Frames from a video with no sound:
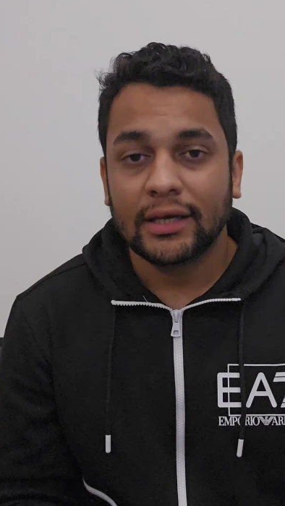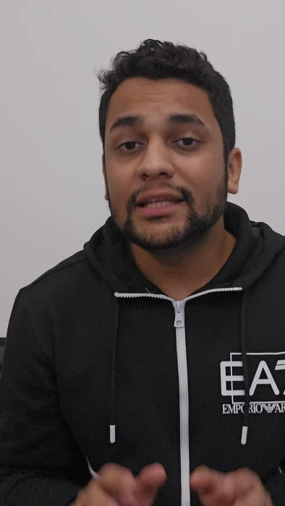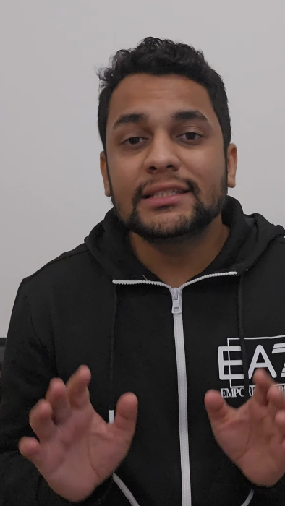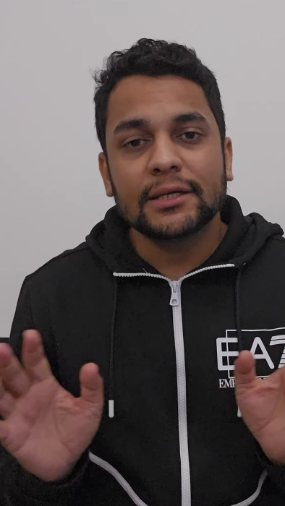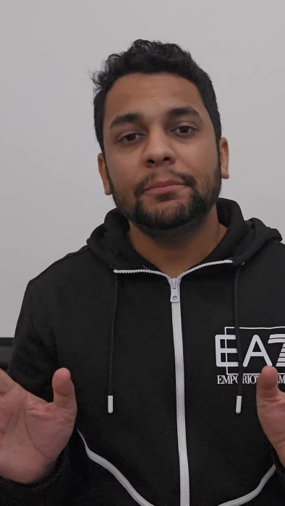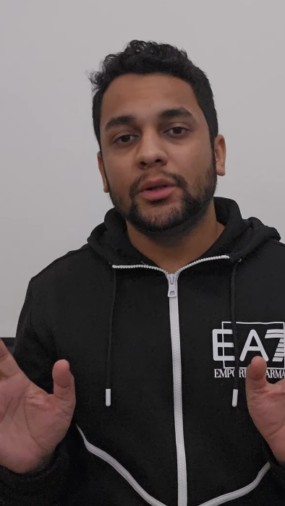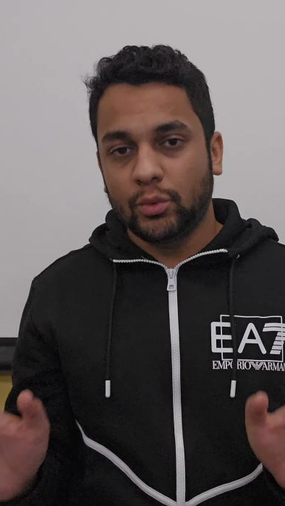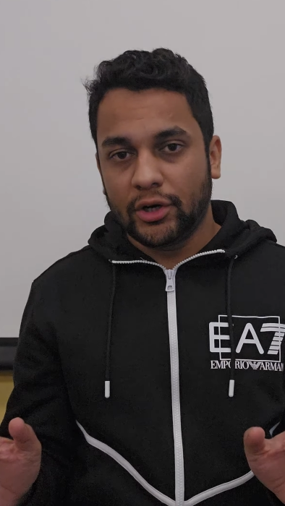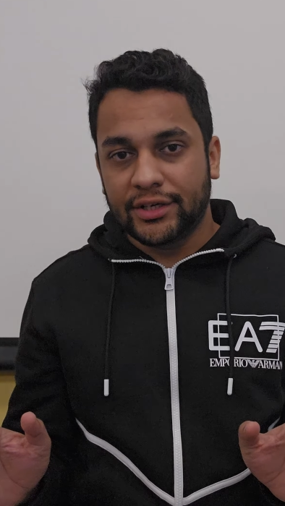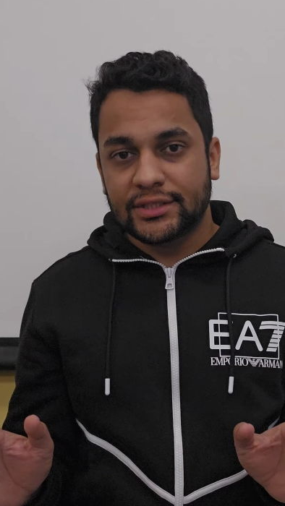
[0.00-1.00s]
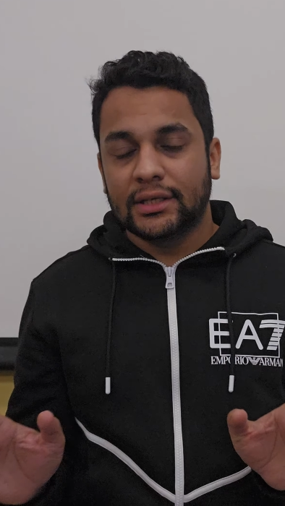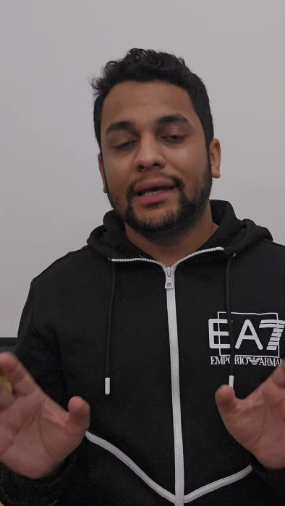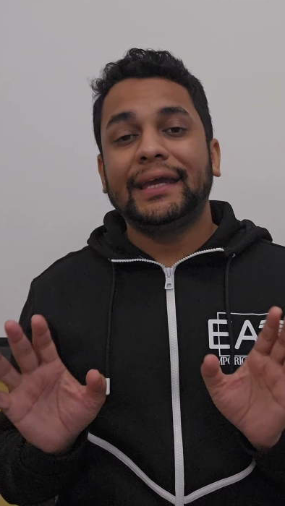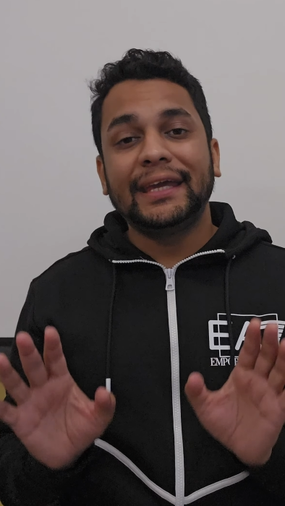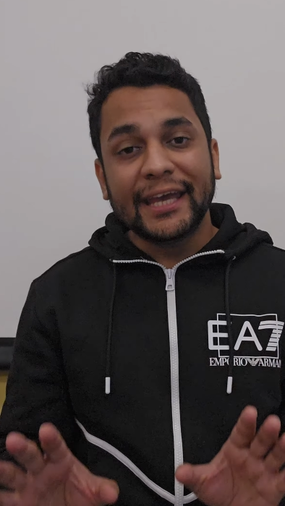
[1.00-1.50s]
In simple words,
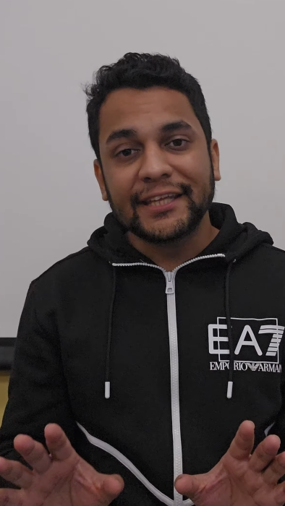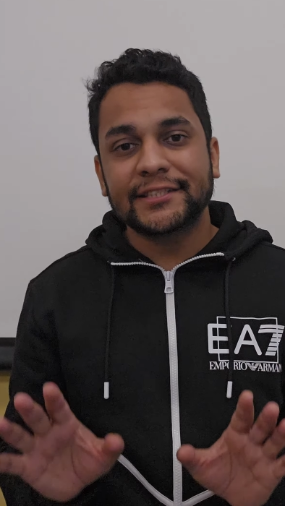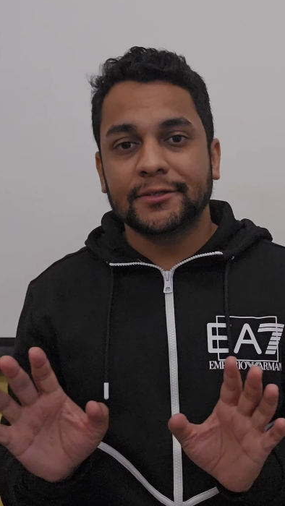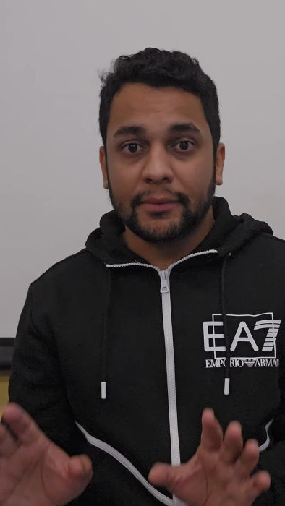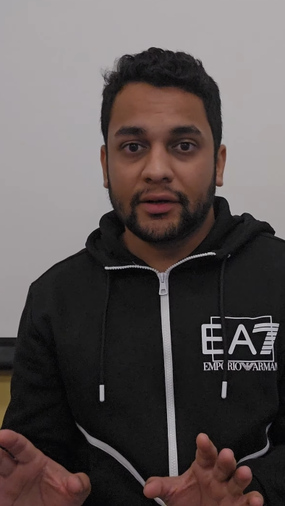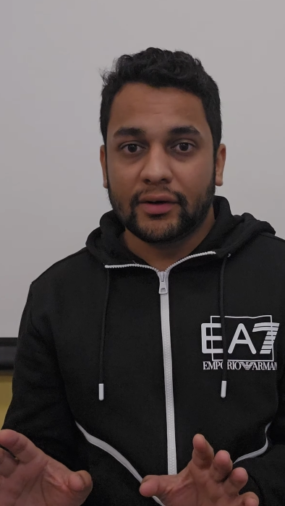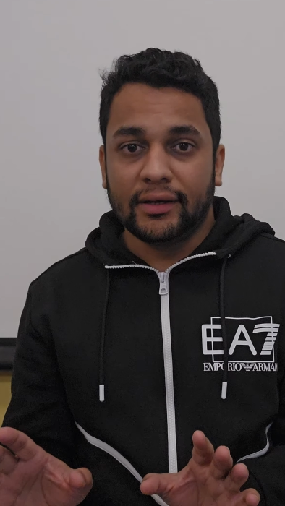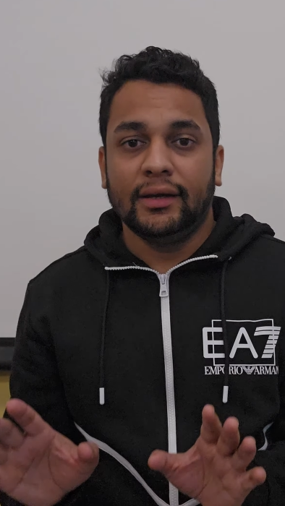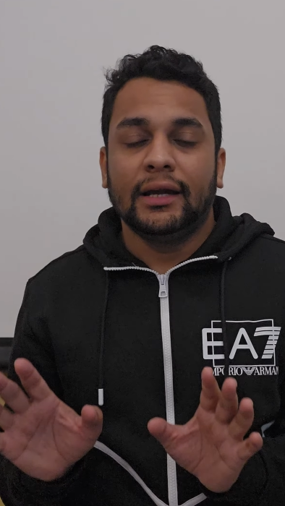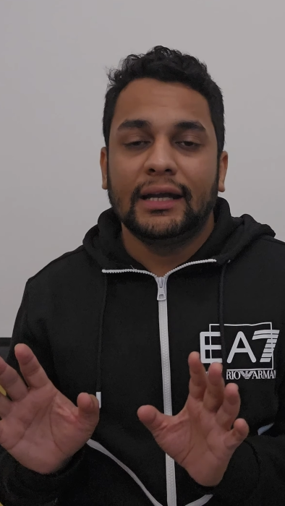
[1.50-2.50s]
gauge symmetry